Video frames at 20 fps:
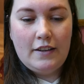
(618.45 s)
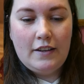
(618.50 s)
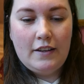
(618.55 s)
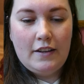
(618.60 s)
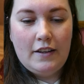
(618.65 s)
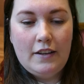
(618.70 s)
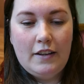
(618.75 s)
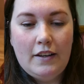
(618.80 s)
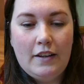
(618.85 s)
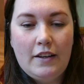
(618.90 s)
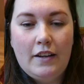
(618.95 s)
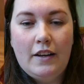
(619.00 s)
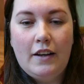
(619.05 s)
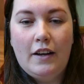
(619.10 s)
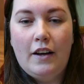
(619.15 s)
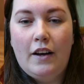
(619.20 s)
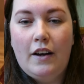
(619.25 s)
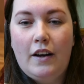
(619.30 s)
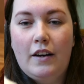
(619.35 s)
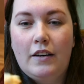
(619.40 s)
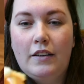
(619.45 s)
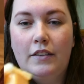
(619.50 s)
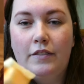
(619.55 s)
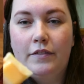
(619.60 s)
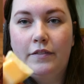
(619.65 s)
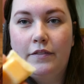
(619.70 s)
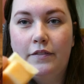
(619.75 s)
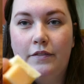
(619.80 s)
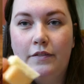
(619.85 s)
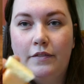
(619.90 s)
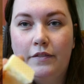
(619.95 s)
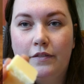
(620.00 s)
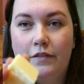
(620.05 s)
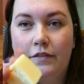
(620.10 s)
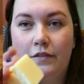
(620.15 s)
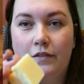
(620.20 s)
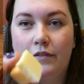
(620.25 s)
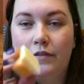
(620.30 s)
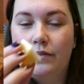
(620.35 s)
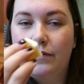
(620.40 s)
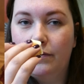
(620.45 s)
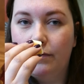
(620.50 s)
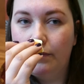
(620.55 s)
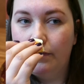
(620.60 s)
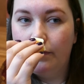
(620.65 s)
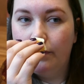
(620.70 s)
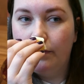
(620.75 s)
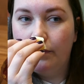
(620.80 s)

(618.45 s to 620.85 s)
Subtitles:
[no speech]